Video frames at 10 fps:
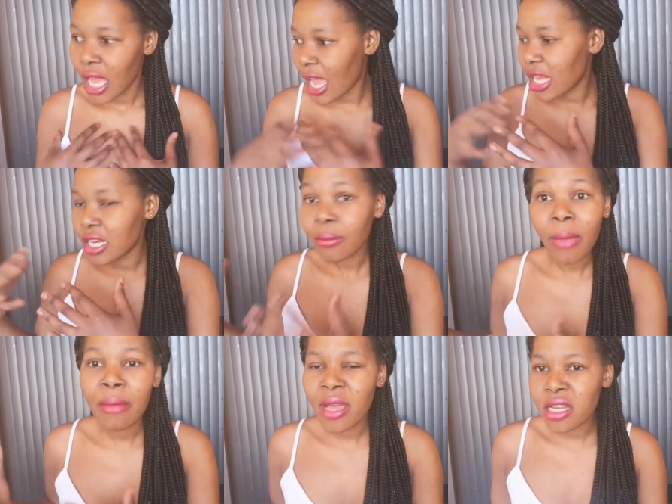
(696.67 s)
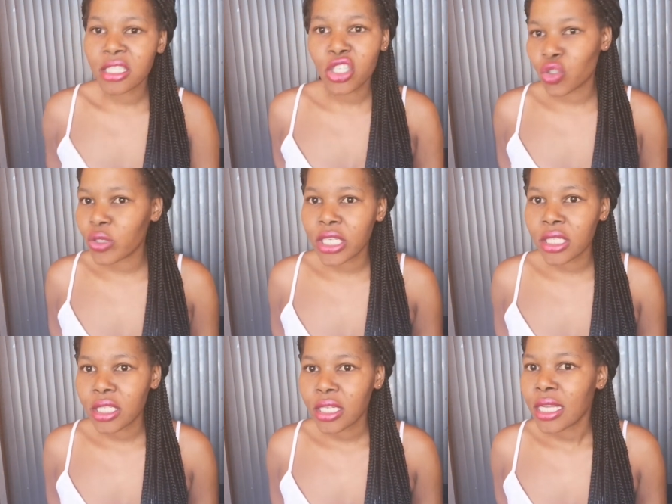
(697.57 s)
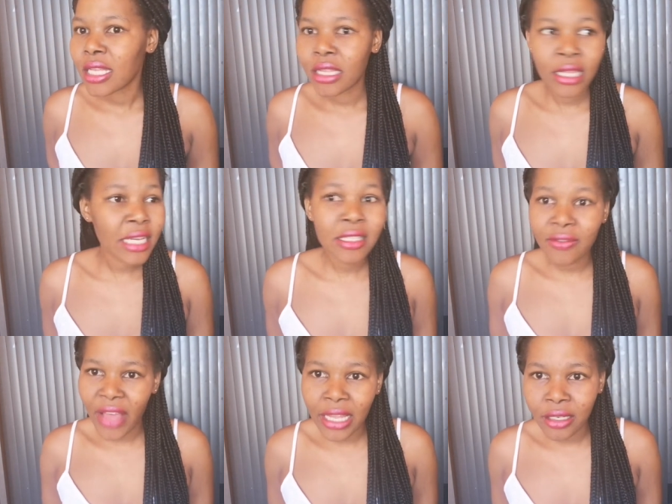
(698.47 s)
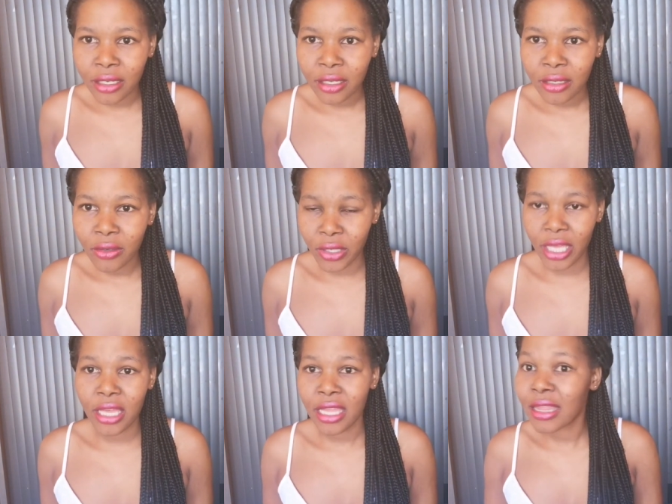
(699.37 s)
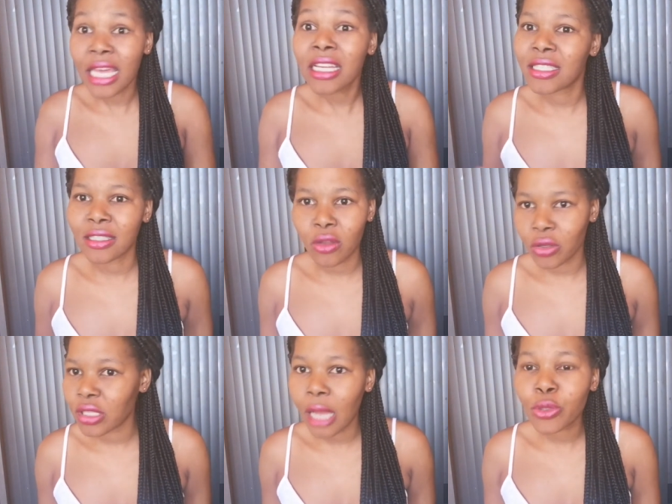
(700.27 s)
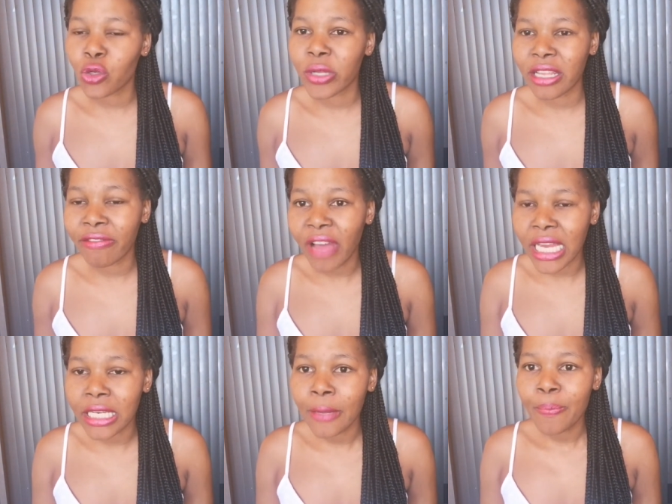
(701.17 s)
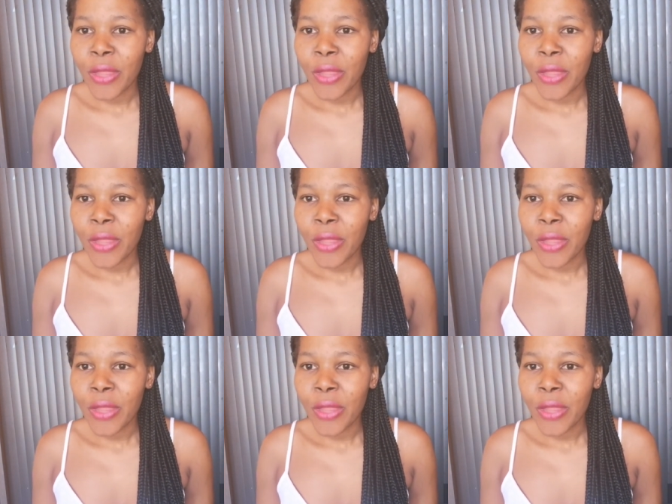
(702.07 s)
and my man is a student that is fine. Okay, that is absolutely fine.